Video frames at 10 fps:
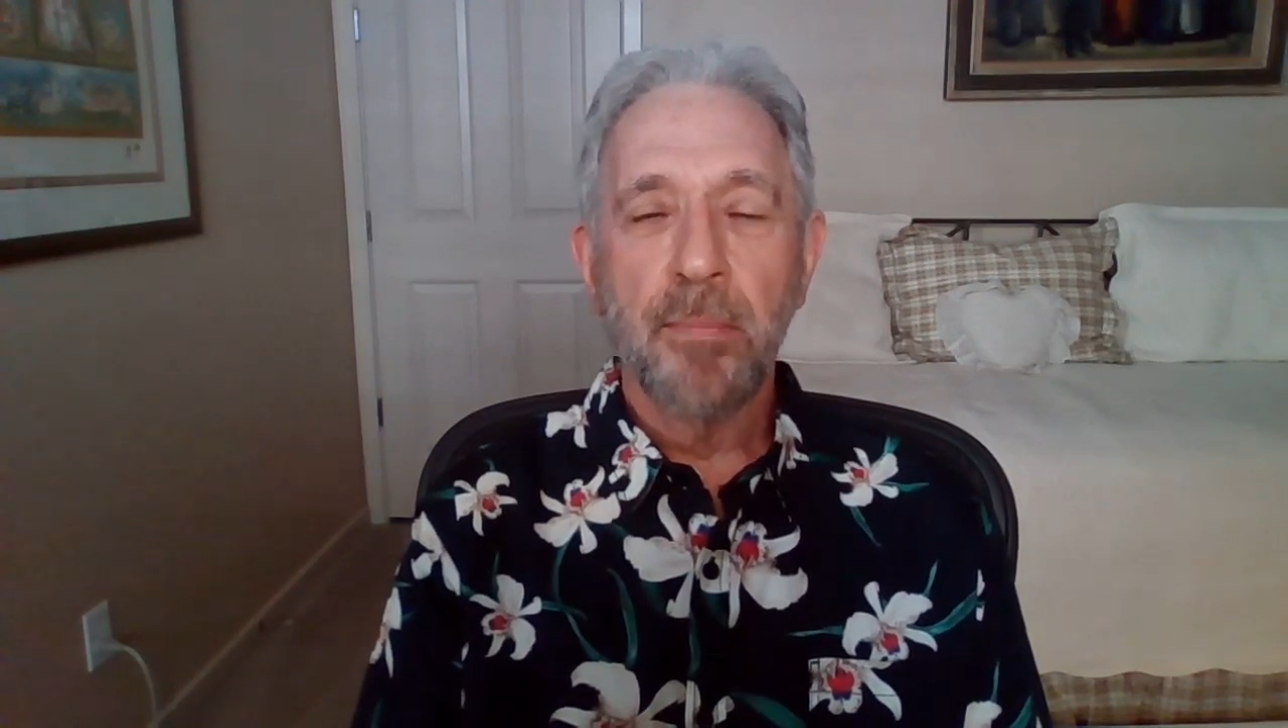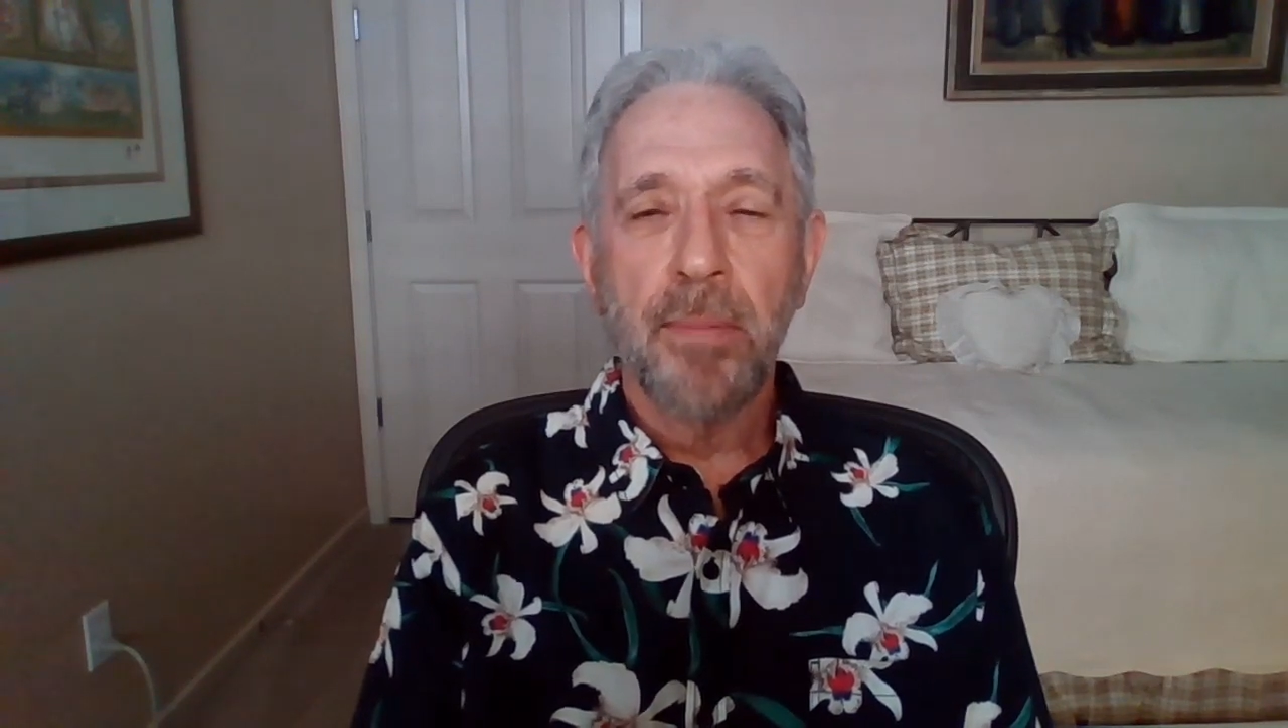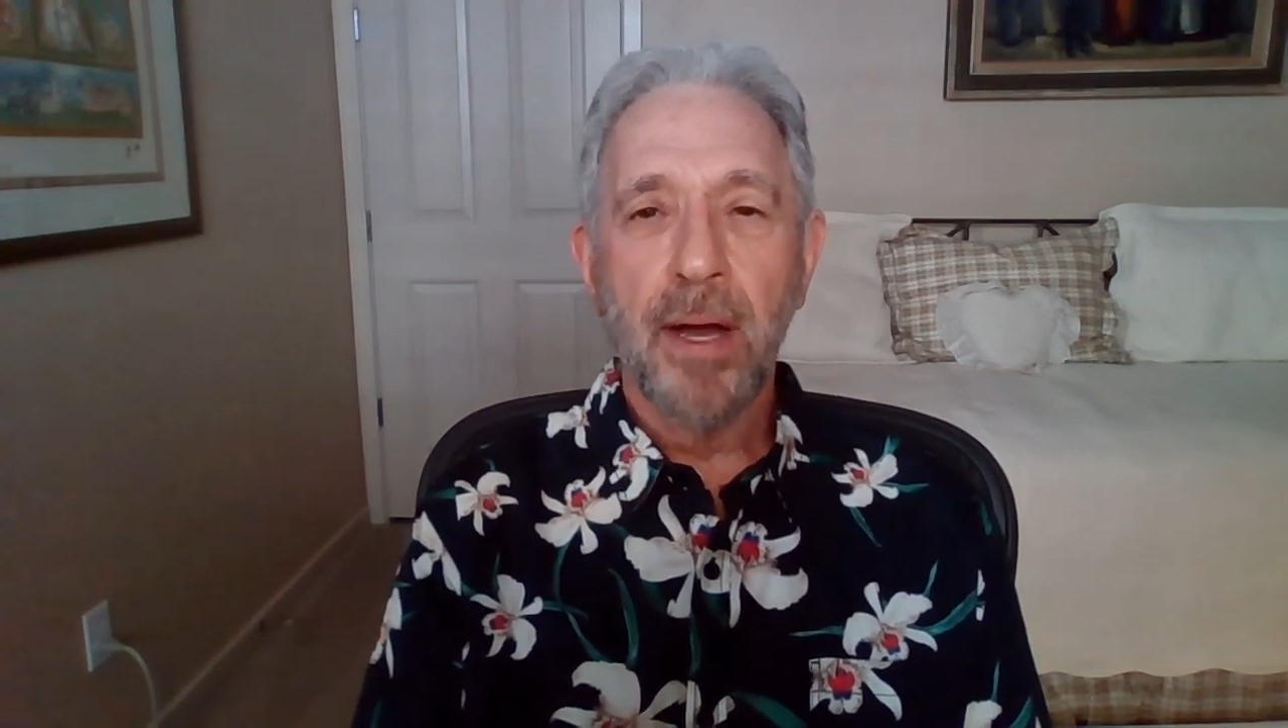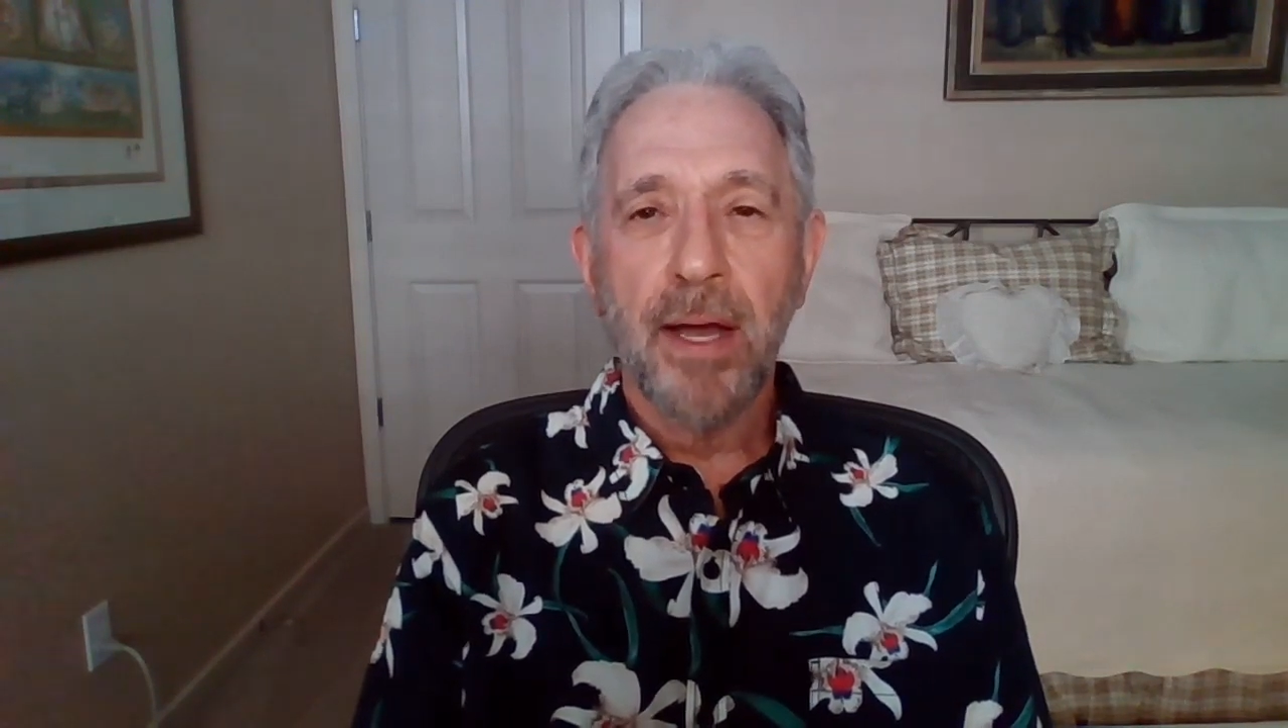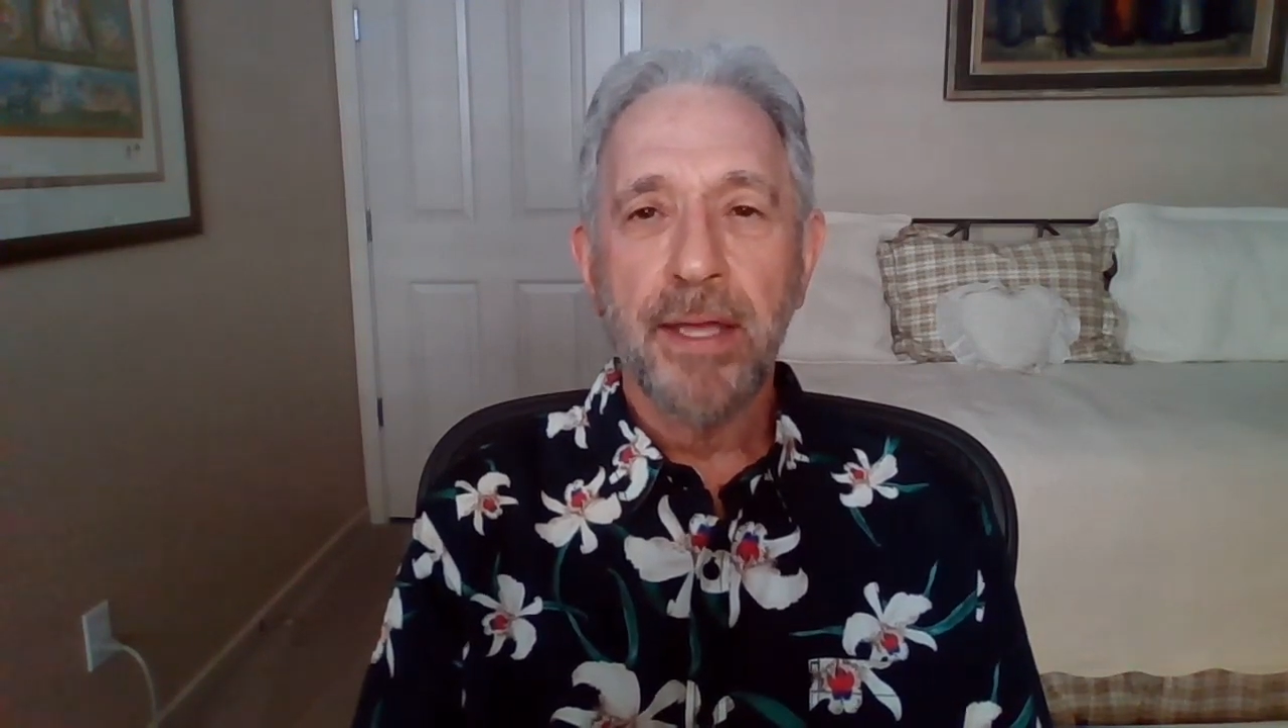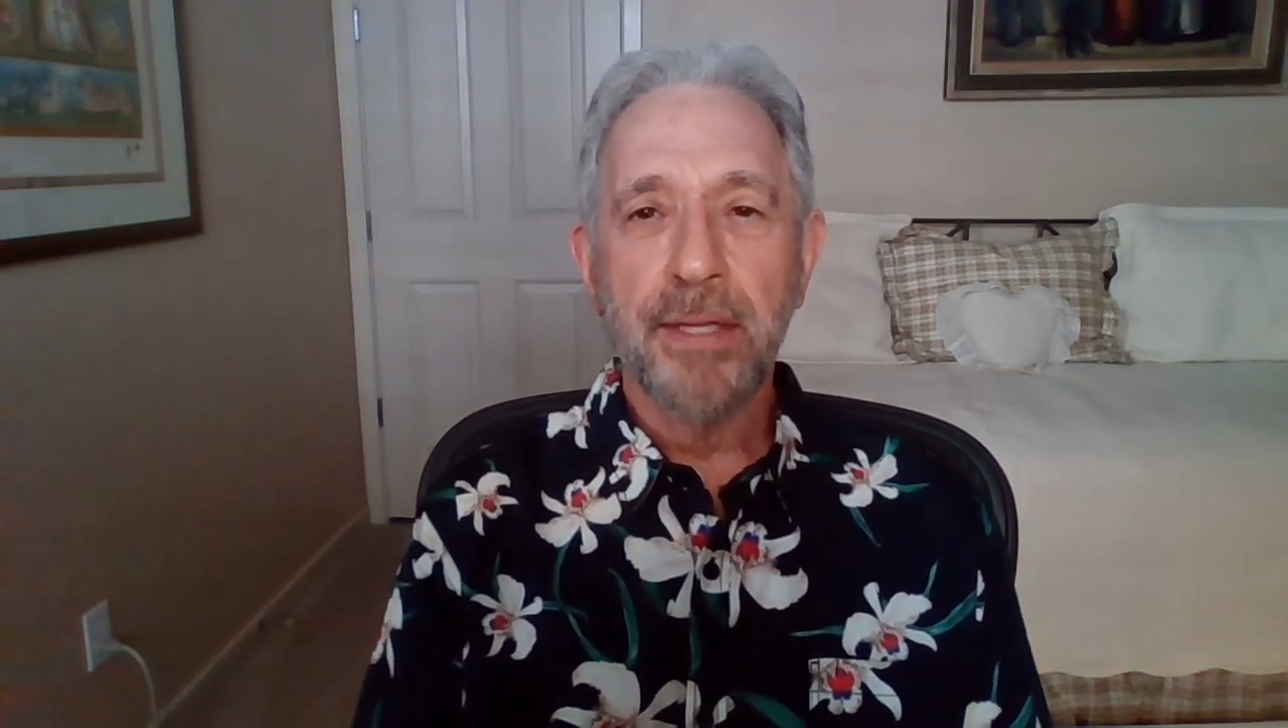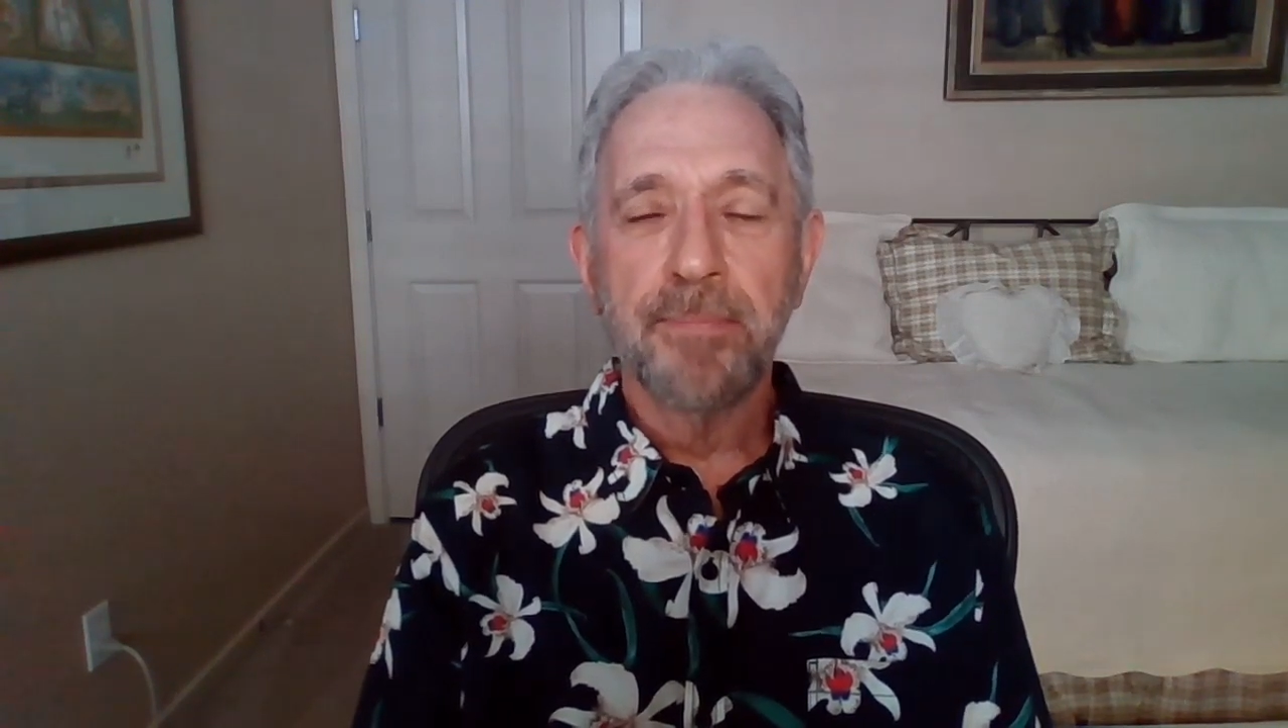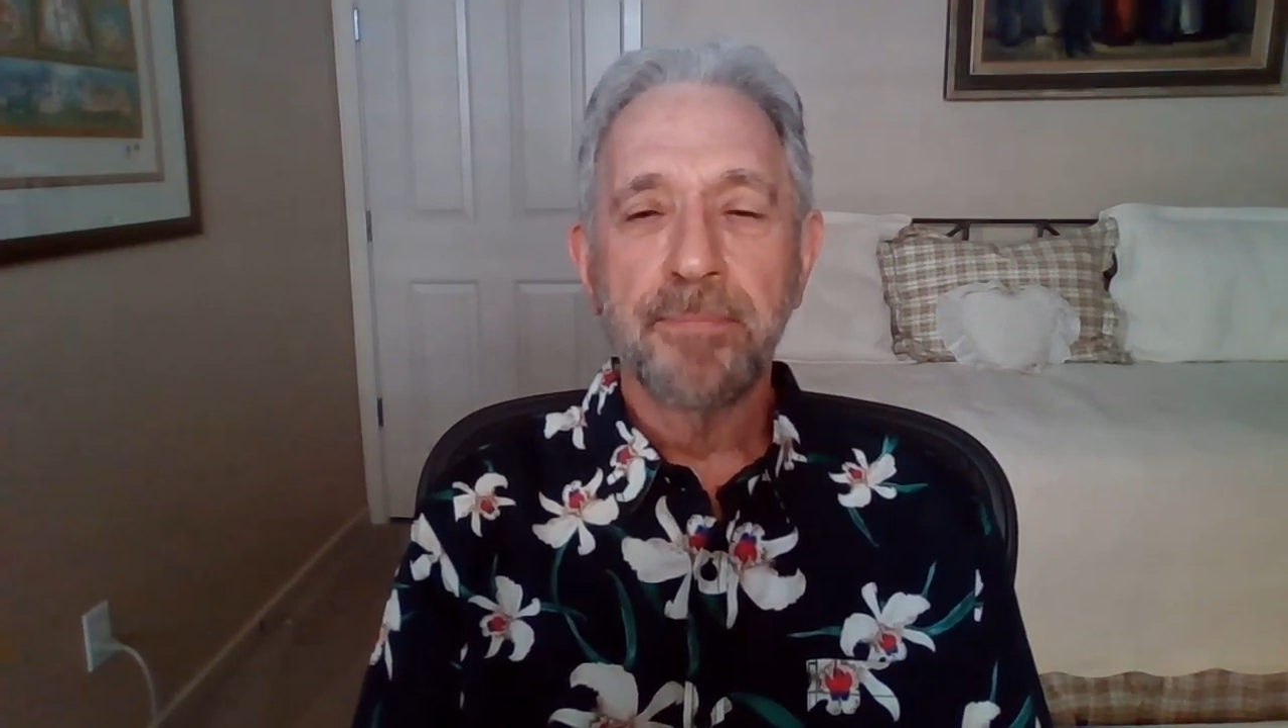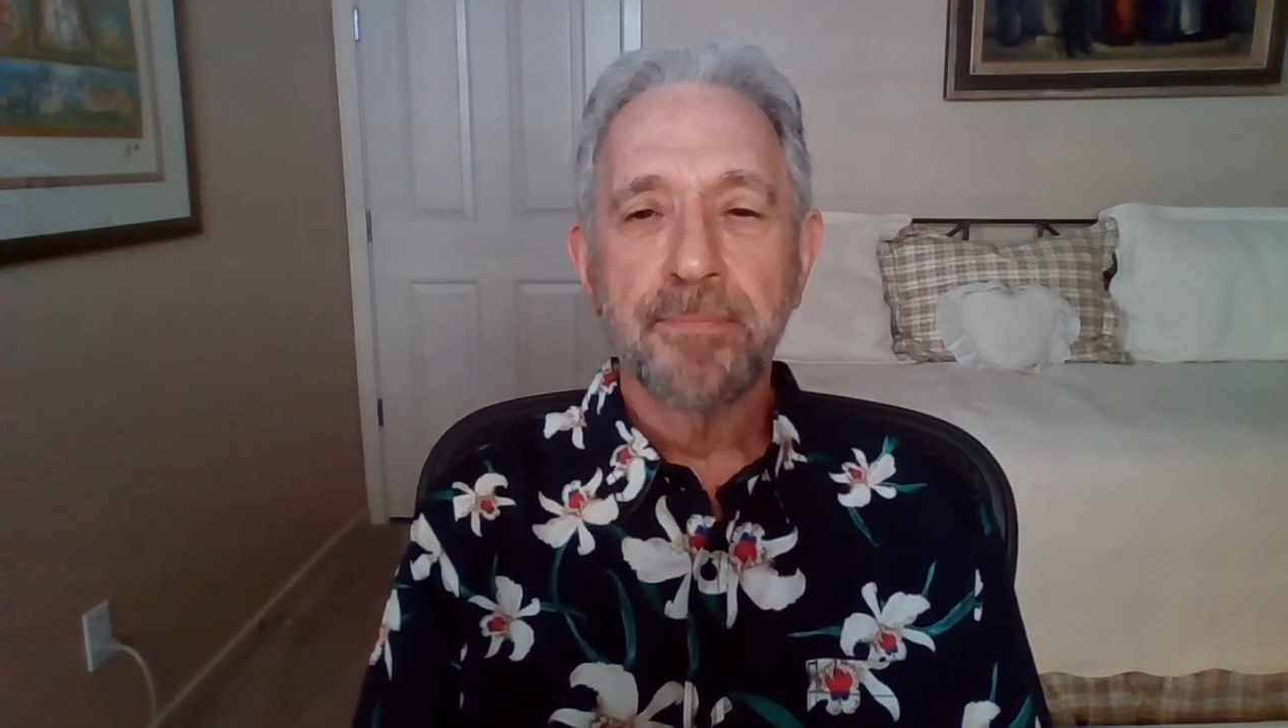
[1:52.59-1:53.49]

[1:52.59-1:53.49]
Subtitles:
by